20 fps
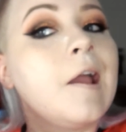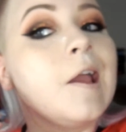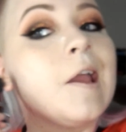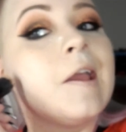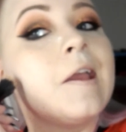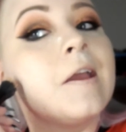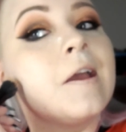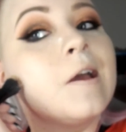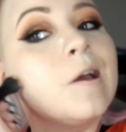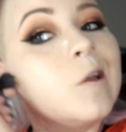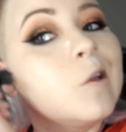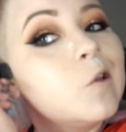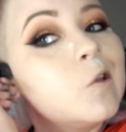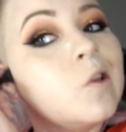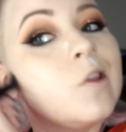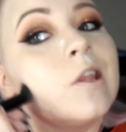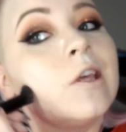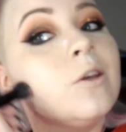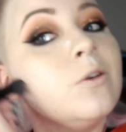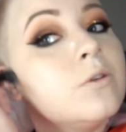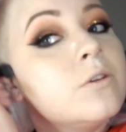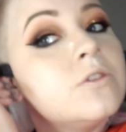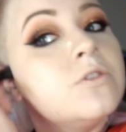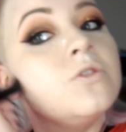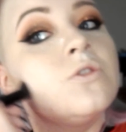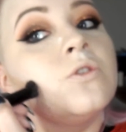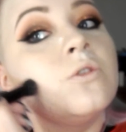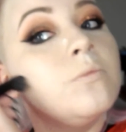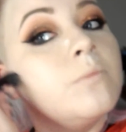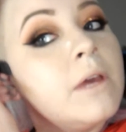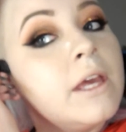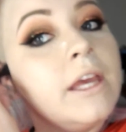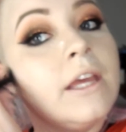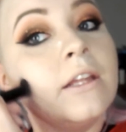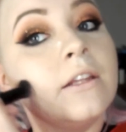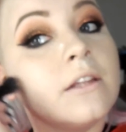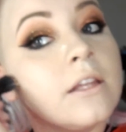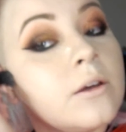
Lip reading: and that you can zoom in,